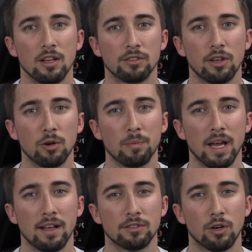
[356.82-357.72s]
So,
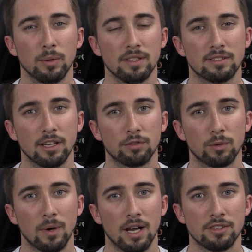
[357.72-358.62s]
as always, thanks
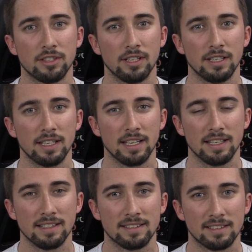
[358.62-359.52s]
for watching
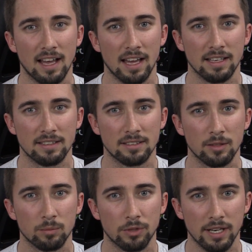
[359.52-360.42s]
Inside
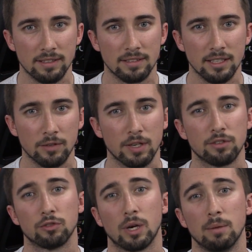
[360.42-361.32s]
Sim Racing. If you haven't
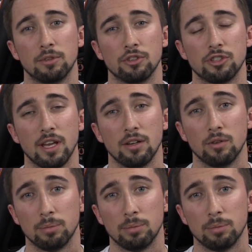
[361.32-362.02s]
subscribed to the channel,